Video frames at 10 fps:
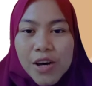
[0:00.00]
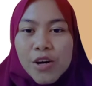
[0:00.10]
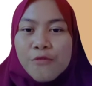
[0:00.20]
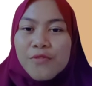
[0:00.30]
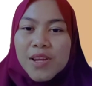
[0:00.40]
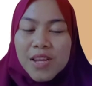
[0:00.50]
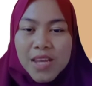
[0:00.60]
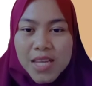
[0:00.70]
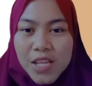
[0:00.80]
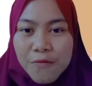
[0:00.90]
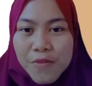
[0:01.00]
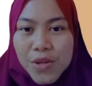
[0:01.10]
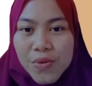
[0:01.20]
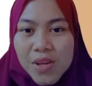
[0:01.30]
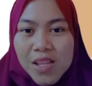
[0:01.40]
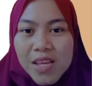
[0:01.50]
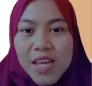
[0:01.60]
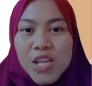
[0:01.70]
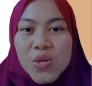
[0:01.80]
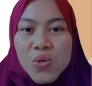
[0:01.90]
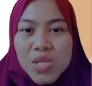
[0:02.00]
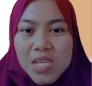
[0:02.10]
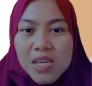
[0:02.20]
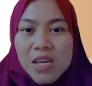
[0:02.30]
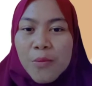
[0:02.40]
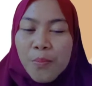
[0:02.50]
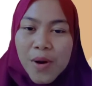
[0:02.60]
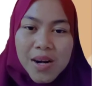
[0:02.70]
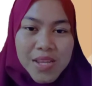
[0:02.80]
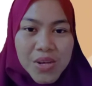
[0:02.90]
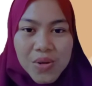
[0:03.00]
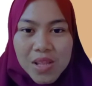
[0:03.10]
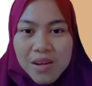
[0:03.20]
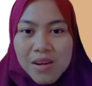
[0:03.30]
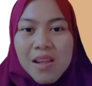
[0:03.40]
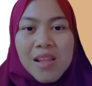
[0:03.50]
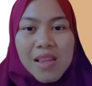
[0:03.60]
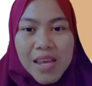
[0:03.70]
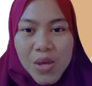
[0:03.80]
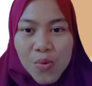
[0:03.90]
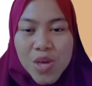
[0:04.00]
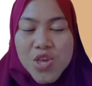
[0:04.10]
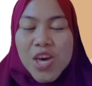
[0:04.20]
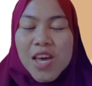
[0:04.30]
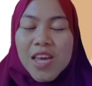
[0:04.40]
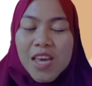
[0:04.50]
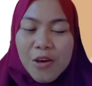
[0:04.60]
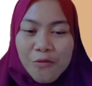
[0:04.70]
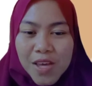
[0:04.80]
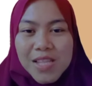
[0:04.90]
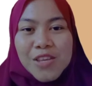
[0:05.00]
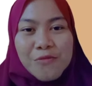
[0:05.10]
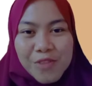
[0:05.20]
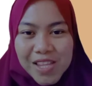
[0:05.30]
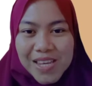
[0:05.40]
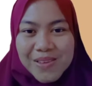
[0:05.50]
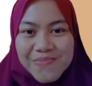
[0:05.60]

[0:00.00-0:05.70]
of an individual in using a particular language effectively.